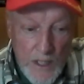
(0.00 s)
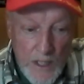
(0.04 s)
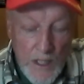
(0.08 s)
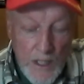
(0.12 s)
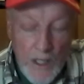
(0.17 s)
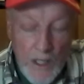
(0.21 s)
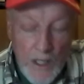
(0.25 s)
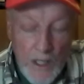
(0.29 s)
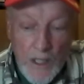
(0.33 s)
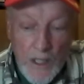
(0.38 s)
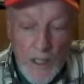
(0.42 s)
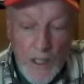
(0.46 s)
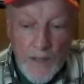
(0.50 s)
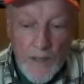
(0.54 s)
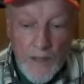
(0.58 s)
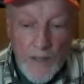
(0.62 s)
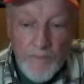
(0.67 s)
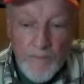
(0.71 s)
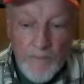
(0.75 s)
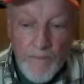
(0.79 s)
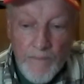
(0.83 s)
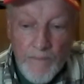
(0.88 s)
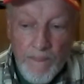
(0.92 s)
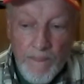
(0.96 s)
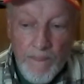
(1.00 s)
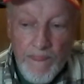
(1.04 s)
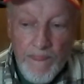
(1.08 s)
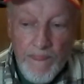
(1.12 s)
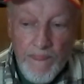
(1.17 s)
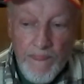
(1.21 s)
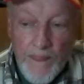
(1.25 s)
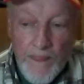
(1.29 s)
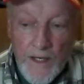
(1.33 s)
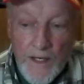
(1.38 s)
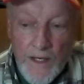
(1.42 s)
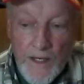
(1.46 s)
Um,
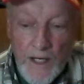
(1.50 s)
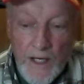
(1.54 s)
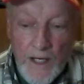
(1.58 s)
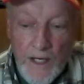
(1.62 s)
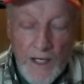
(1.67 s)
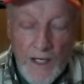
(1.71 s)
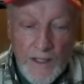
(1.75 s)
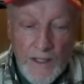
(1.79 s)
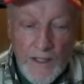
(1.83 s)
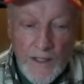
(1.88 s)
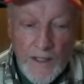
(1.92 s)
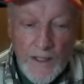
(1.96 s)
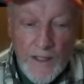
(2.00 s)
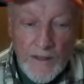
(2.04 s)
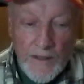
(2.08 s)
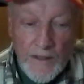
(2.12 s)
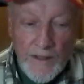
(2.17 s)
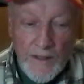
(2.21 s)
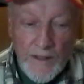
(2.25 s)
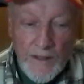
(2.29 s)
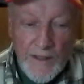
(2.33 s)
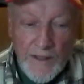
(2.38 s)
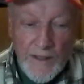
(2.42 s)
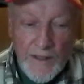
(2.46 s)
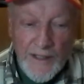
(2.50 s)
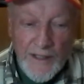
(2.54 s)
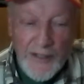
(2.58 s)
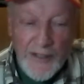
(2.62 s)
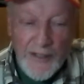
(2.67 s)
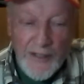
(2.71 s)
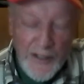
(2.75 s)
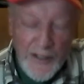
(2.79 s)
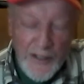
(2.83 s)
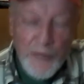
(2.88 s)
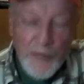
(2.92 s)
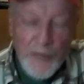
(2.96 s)
and, uh,
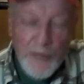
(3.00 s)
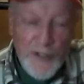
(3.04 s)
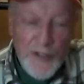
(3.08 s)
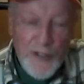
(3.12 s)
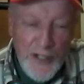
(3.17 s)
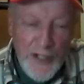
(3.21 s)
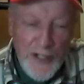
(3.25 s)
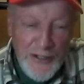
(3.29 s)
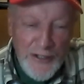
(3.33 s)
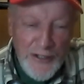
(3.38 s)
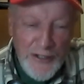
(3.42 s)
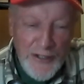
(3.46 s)
and there was another